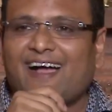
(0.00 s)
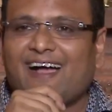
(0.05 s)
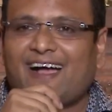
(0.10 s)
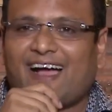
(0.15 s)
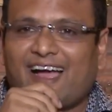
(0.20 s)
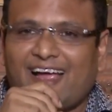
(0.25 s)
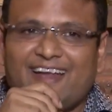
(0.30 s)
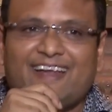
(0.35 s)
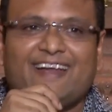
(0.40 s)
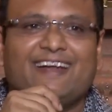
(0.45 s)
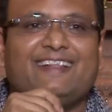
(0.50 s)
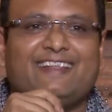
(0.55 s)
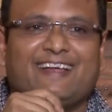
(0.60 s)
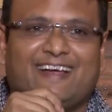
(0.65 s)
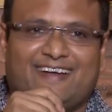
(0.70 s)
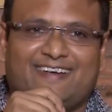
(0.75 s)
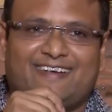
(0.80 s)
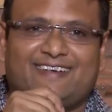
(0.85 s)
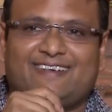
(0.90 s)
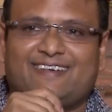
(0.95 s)
I did
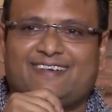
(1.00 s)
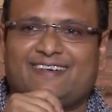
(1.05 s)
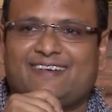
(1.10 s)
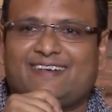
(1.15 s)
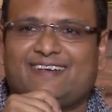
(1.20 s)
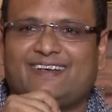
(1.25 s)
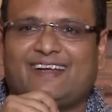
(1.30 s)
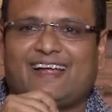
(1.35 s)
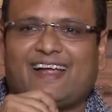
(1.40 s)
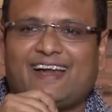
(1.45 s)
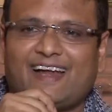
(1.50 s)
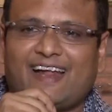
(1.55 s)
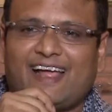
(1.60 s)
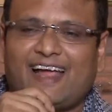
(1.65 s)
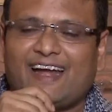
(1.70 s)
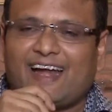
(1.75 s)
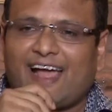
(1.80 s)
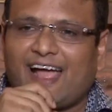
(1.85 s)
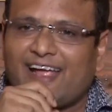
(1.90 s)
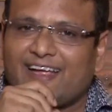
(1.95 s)
that. And
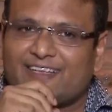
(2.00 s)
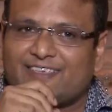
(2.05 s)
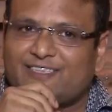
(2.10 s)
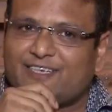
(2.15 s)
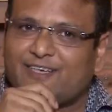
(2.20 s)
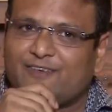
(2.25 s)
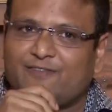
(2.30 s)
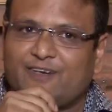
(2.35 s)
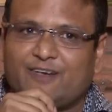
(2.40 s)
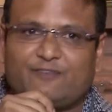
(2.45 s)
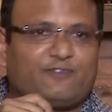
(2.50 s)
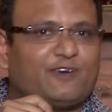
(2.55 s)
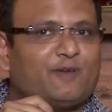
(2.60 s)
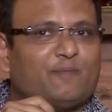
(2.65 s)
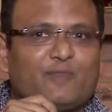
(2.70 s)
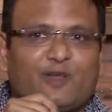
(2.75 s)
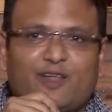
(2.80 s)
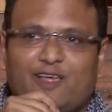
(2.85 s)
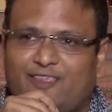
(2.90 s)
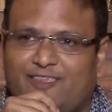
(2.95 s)
I achieved it
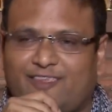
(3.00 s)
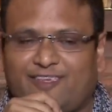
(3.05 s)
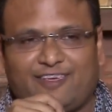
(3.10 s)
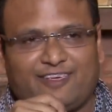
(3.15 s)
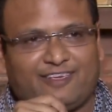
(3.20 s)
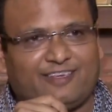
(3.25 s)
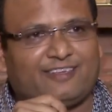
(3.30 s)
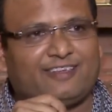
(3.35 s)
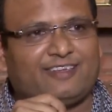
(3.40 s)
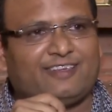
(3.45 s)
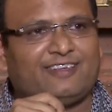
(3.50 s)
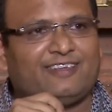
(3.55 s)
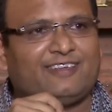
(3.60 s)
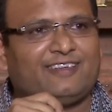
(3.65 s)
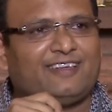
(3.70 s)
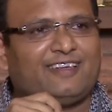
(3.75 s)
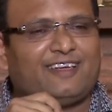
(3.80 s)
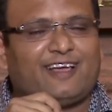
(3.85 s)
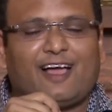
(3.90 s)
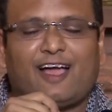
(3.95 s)
from nothing.
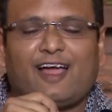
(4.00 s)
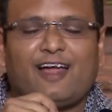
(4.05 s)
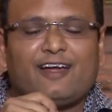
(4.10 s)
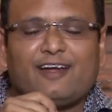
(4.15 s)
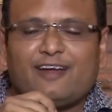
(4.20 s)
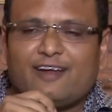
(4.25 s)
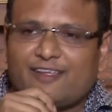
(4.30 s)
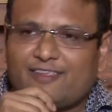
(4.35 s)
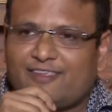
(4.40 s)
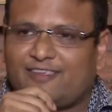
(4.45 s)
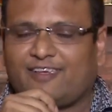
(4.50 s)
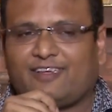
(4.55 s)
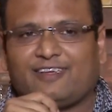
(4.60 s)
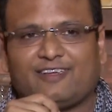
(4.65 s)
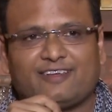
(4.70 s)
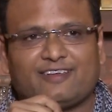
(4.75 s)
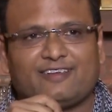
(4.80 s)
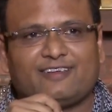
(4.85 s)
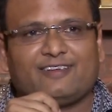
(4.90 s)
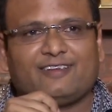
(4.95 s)
I had nothing.
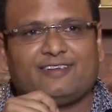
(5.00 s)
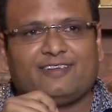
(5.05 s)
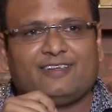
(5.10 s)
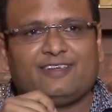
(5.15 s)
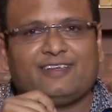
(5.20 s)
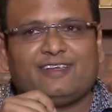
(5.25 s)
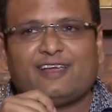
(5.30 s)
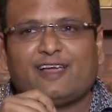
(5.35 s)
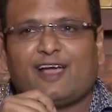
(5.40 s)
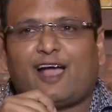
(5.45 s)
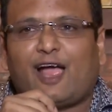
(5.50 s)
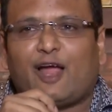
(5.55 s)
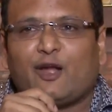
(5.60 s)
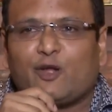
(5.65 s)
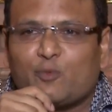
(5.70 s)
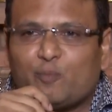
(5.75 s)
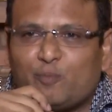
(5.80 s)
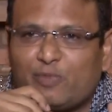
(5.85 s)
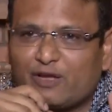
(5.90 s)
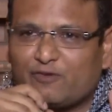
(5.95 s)
I had
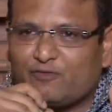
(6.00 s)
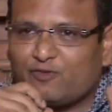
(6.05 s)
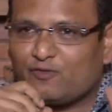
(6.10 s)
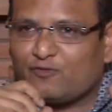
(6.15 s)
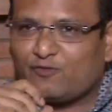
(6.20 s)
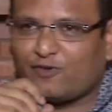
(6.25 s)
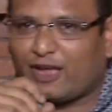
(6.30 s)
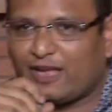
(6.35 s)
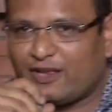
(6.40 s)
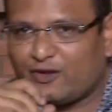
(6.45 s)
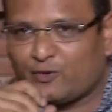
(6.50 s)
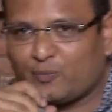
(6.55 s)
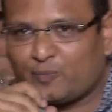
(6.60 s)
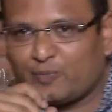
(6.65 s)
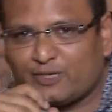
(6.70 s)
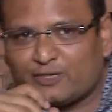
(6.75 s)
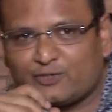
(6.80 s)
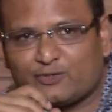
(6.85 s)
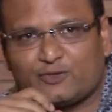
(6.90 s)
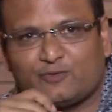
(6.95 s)
to beg for 5
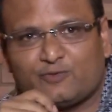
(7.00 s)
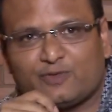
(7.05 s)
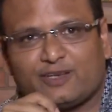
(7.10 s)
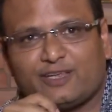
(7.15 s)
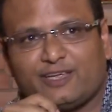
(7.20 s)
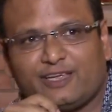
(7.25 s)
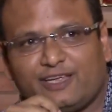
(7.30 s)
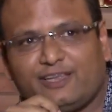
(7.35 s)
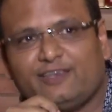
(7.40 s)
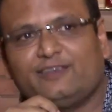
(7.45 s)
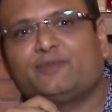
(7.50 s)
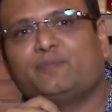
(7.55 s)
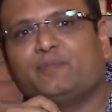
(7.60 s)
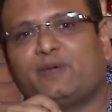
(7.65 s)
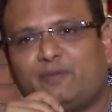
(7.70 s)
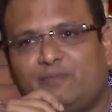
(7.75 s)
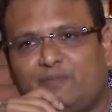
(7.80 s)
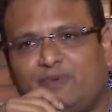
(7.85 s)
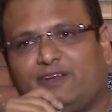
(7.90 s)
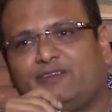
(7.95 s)
rupees to even eat
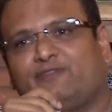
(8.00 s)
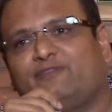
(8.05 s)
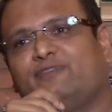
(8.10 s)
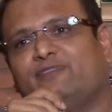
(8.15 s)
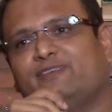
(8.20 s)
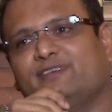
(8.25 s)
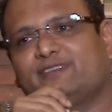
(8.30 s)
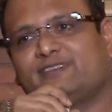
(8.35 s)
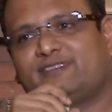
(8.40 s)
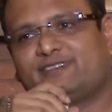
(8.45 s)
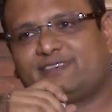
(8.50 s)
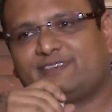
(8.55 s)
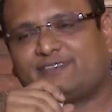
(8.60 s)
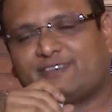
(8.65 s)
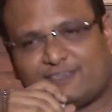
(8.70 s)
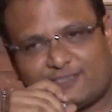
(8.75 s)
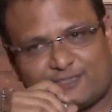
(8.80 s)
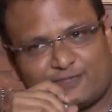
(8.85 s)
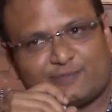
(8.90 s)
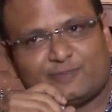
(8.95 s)
my breakfast.
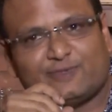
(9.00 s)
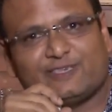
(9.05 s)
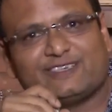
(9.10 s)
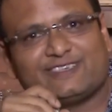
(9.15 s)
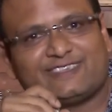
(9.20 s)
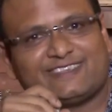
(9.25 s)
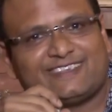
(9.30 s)
Trust me.